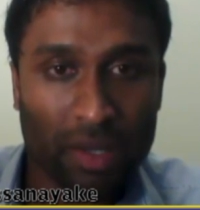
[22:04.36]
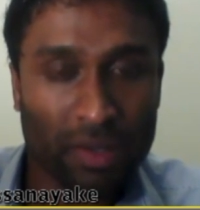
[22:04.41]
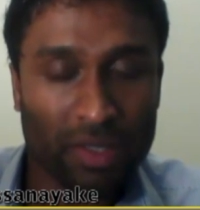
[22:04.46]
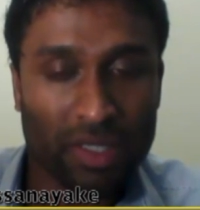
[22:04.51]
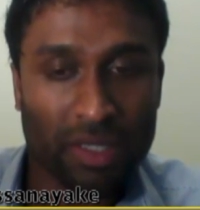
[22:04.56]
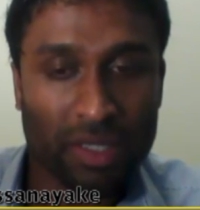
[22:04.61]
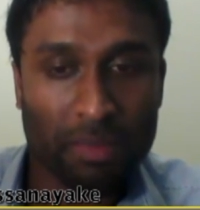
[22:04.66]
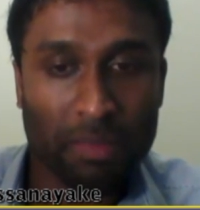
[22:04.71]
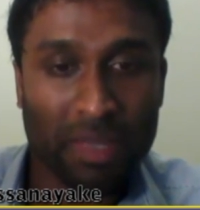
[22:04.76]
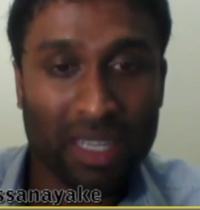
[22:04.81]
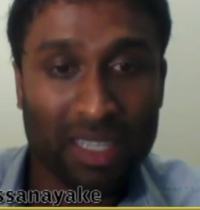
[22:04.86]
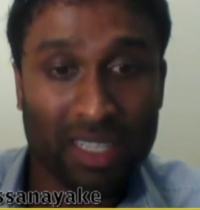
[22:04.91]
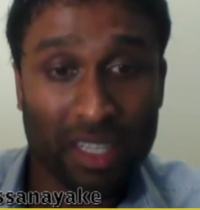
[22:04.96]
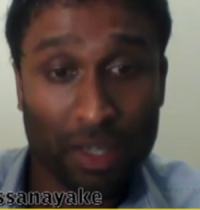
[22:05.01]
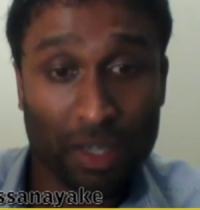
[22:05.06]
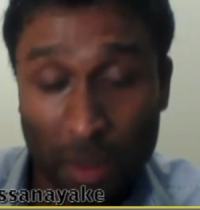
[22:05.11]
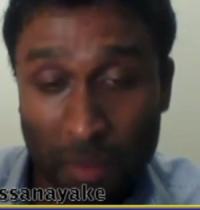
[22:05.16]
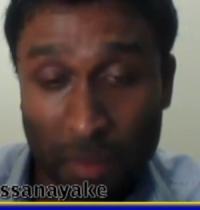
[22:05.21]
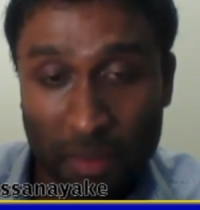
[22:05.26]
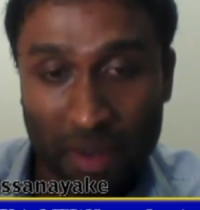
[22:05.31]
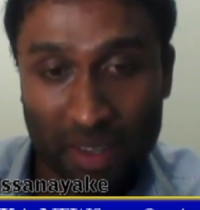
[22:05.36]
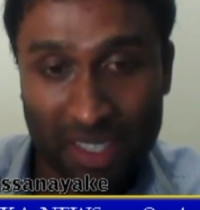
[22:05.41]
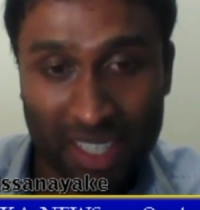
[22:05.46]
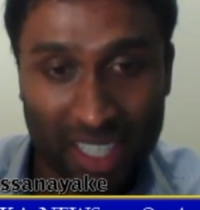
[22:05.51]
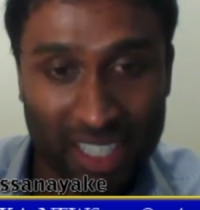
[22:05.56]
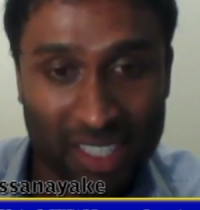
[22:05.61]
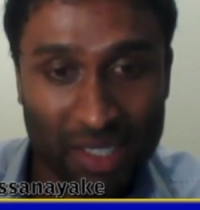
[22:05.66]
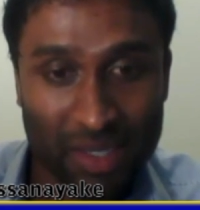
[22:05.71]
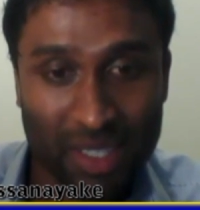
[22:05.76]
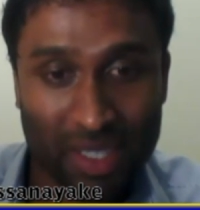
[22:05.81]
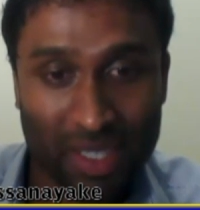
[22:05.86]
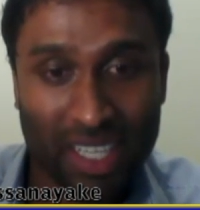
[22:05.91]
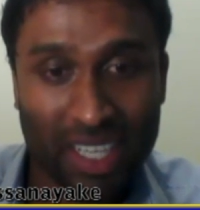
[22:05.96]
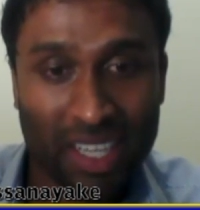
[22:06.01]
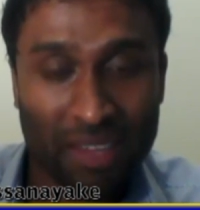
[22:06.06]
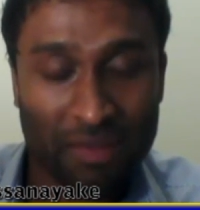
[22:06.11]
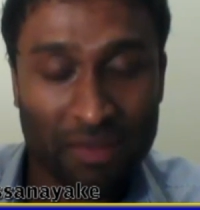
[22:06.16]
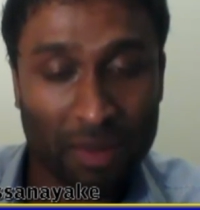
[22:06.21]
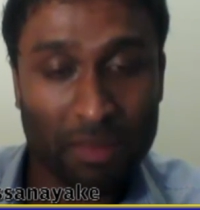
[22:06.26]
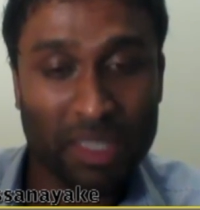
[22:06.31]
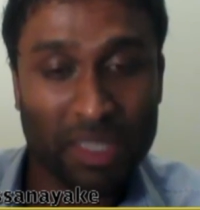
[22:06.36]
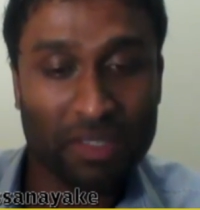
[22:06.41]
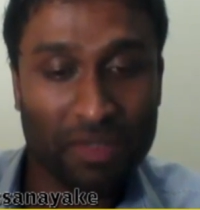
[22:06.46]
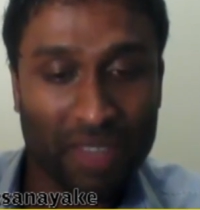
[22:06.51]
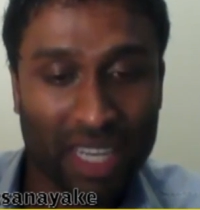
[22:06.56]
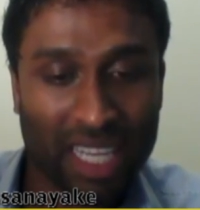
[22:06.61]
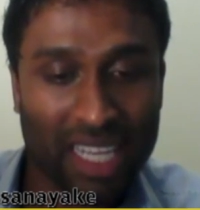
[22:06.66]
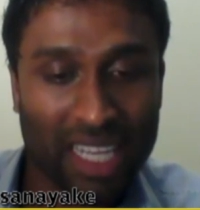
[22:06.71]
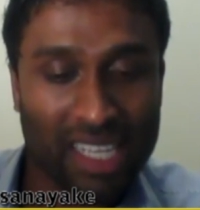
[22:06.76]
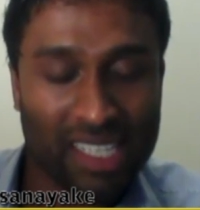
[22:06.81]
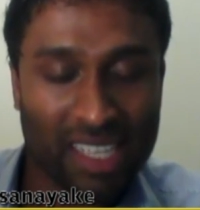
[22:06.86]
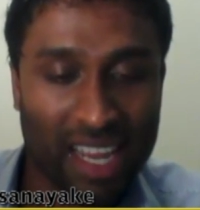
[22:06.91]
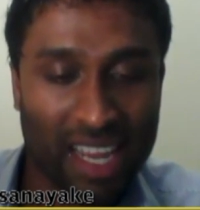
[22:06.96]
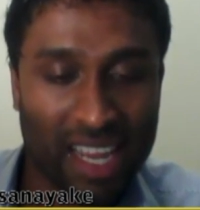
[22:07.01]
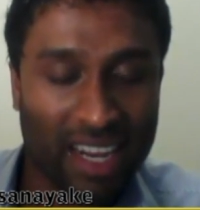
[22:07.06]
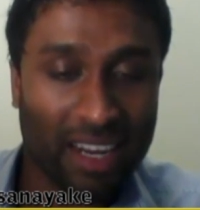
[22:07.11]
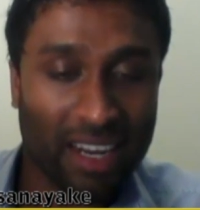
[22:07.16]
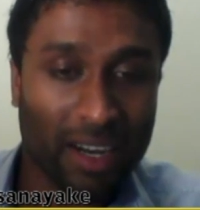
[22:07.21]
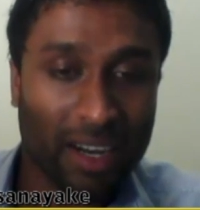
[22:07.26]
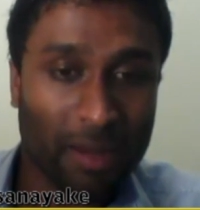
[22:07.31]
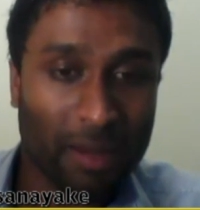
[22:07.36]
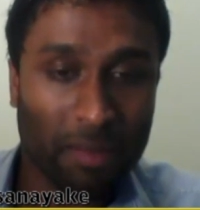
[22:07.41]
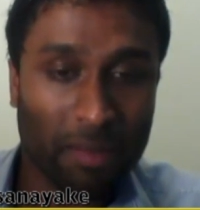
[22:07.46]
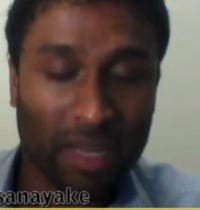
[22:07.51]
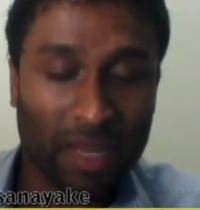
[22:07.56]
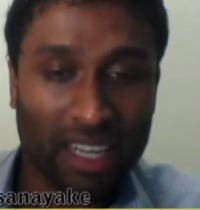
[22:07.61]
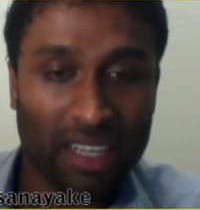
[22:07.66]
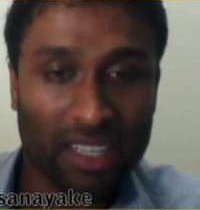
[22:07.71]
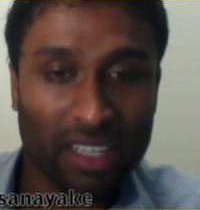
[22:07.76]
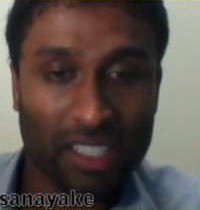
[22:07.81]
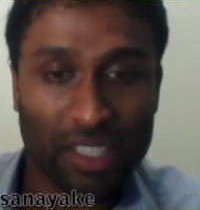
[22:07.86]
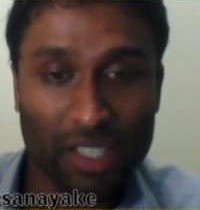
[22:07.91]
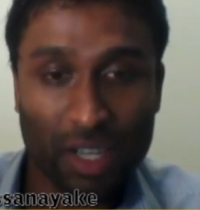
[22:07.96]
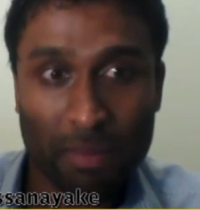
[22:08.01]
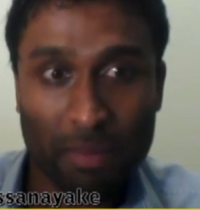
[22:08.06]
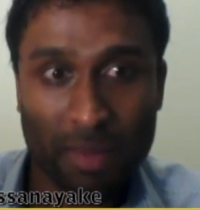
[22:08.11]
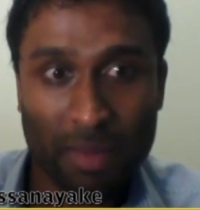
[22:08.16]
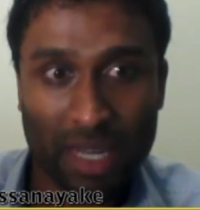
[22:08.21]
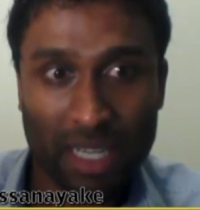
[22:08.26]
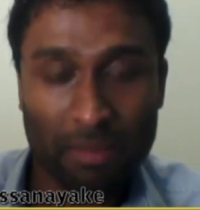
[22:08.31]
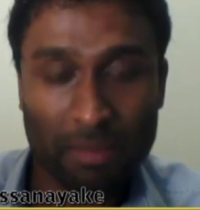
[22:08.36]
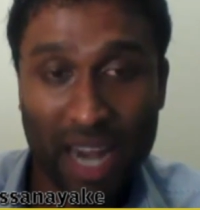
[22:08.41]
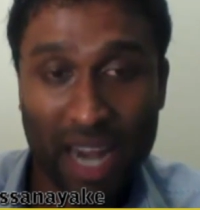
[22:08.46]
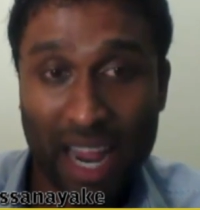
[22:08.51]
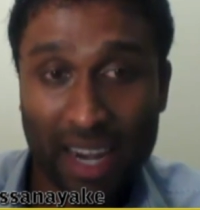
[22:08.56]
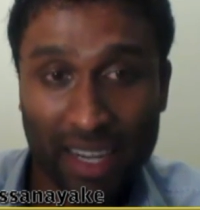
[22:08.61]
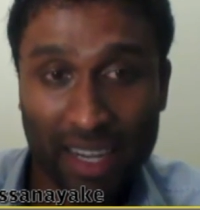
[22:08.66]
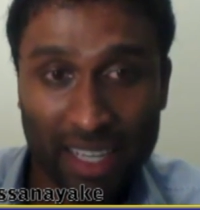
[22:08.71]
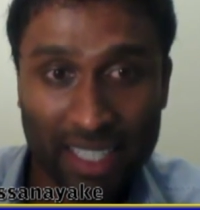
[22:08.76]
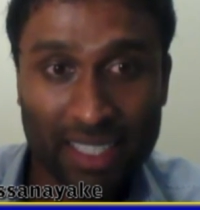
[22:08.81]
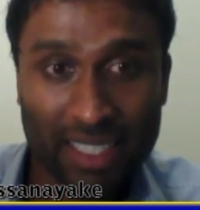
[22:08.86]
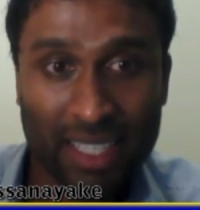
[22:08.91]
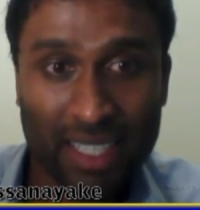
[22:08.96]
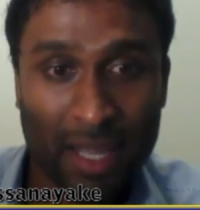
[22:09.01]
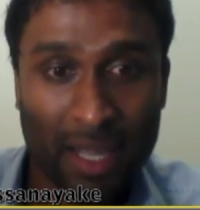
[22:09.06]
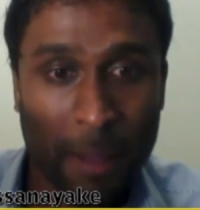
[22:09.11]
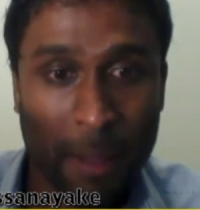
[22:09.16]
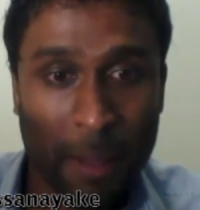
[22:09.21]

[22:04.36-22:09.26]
who's built a robot actually from his village and ended up getting a job at Brandix.